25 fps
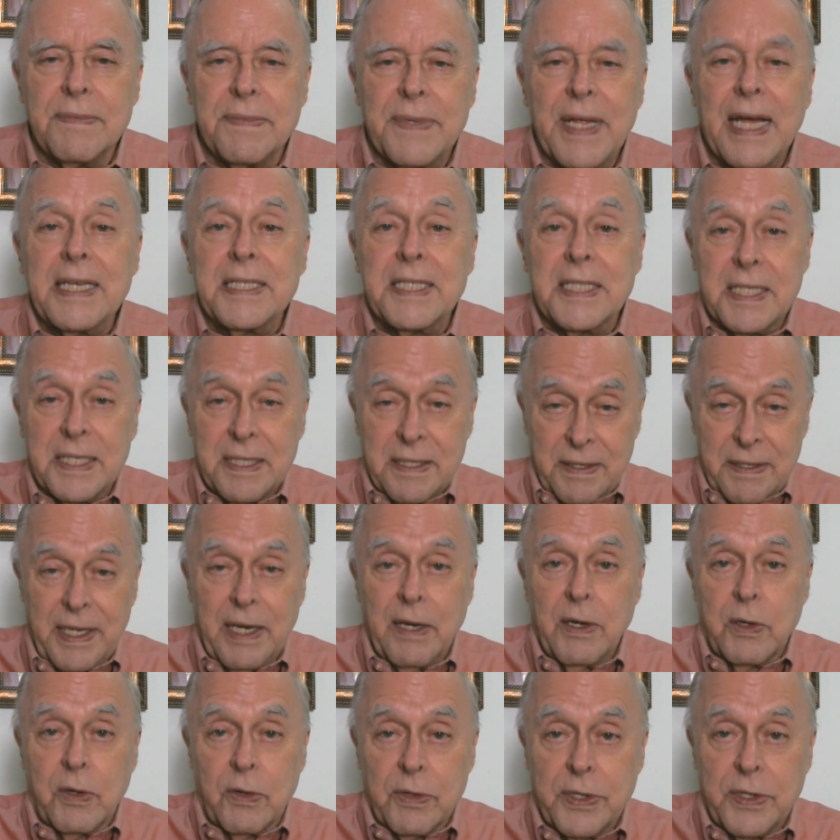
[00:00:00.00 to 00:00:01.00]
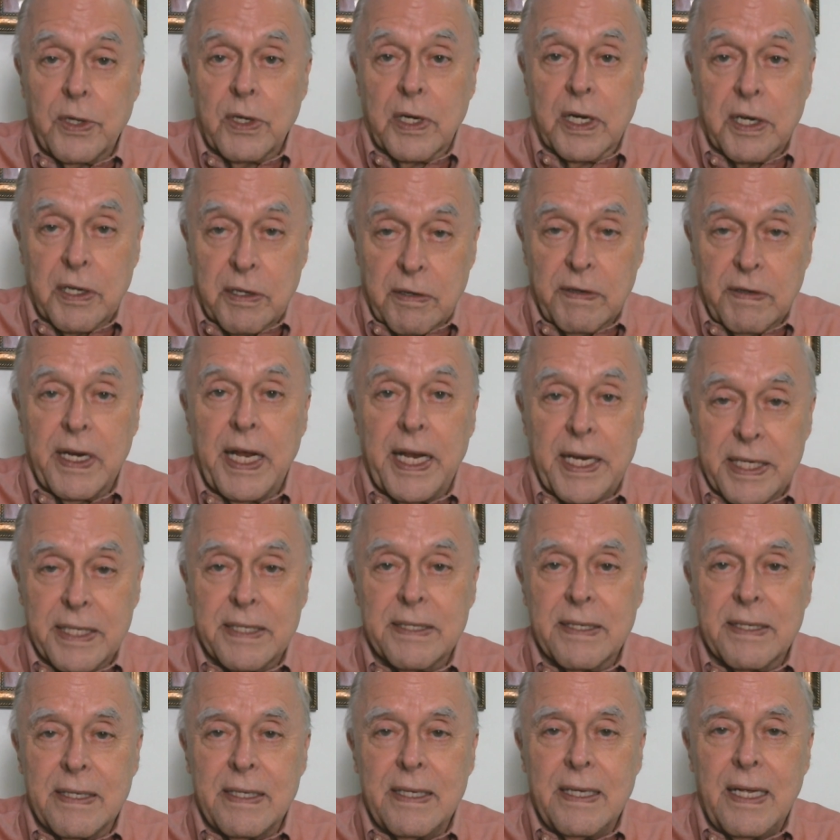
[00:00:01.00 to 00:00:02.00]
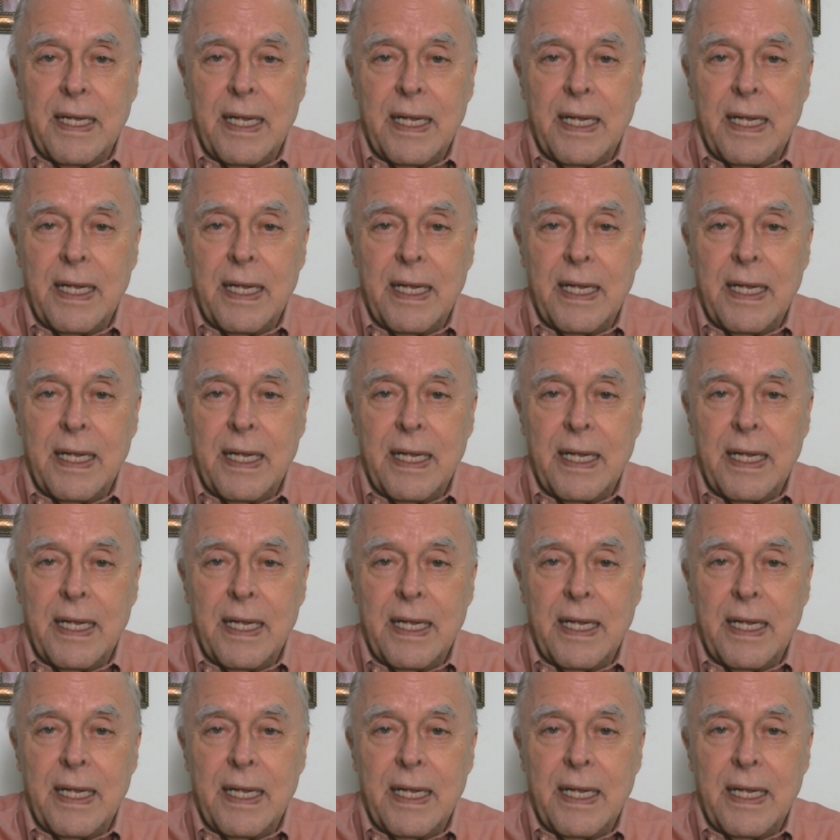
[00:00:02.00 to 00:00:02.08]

They're going to create it.